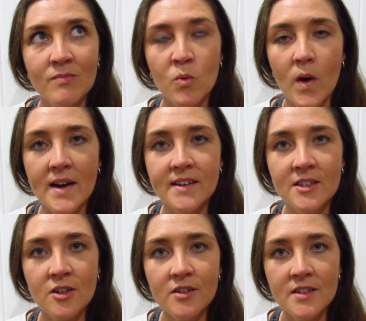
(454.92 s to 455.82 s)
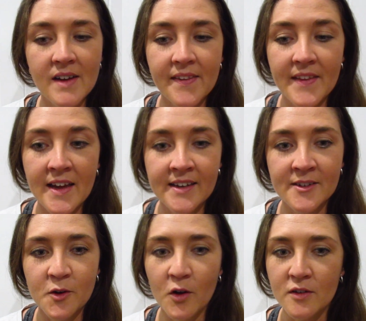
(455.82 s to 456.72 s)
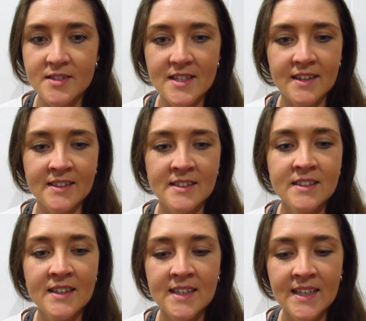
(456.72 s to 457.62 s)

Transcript: 1 o'clock, and then all of a sudden